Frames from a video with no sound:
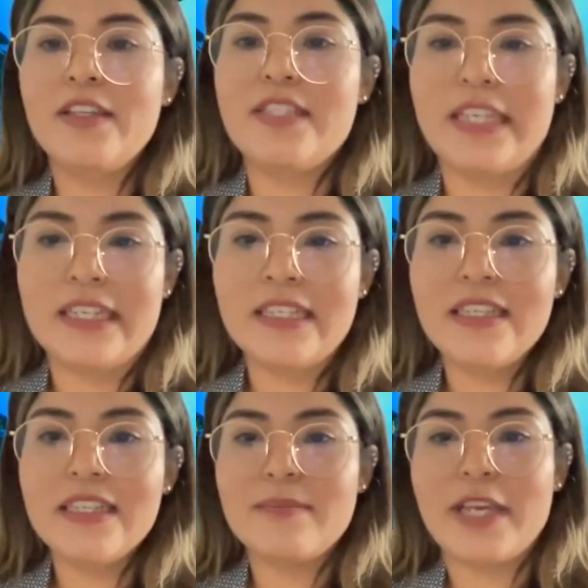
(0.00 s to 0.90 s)
gin
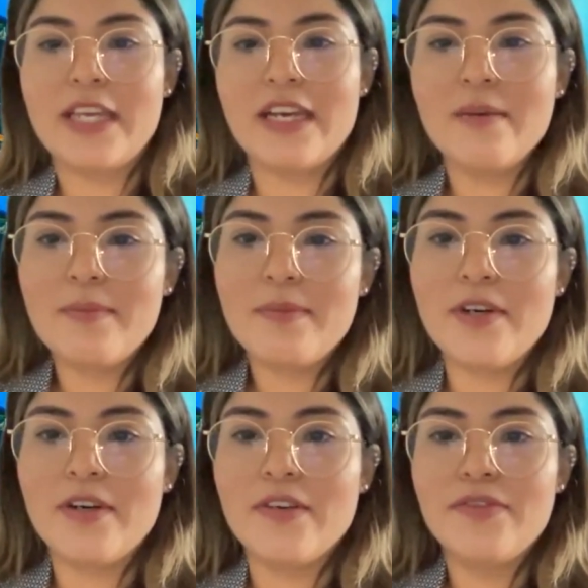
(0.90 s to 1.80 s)
is made up
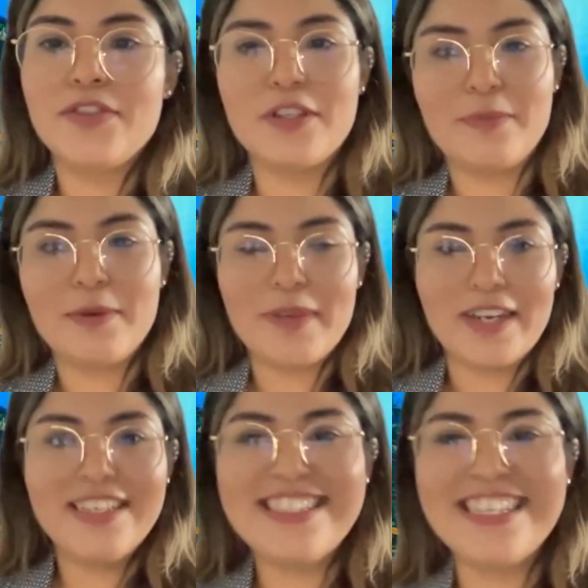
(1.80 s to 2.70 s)
of juniper
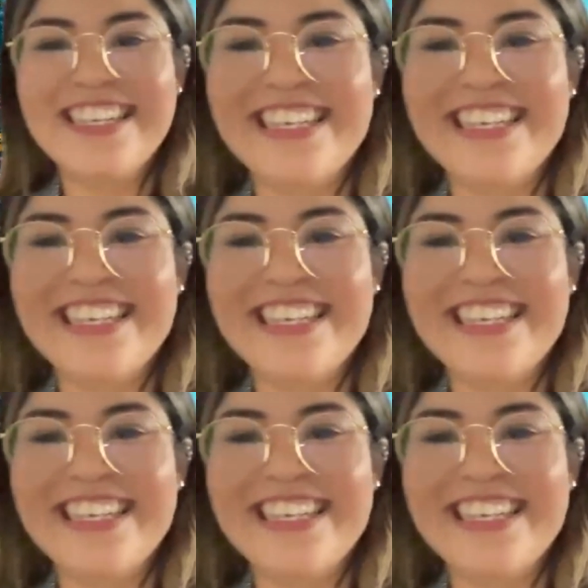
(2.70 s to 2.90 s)
berries.